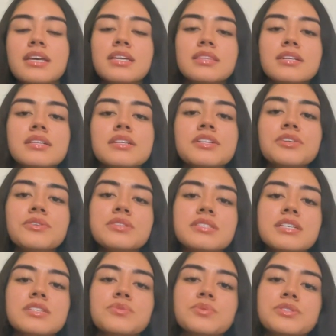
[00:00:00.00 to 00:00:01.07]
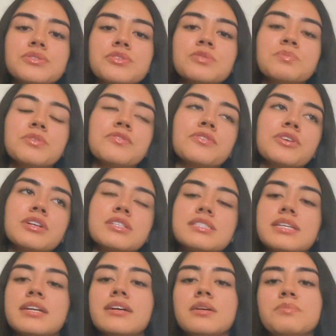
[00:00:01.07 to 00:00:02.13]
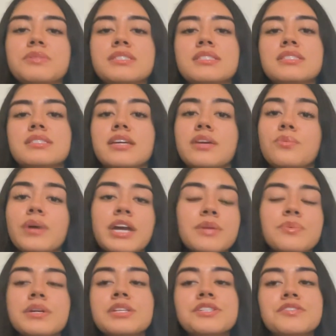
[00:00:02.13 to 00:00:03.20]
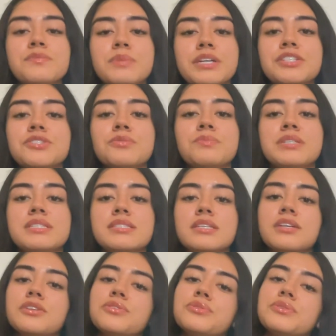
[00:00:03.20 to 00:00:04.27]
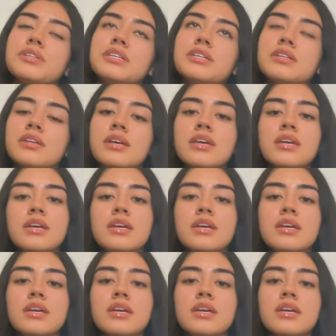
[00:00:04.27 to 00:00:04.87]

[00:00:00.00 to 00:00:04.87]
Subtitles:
The clinical test results before us encompasses a wide range of measurements including